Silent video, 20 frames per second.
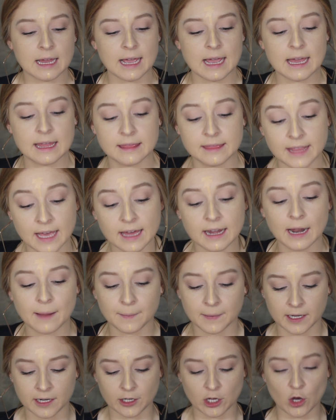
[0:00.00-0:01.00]
And then I'm
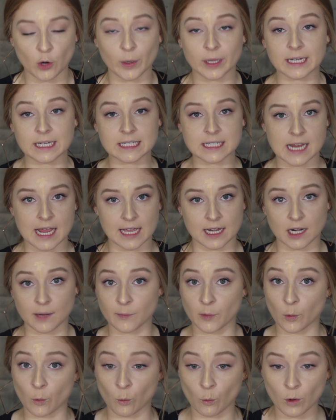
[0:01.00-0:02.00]
going to go in and take
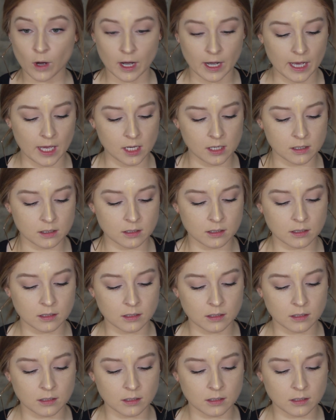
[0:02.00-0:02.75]
number 1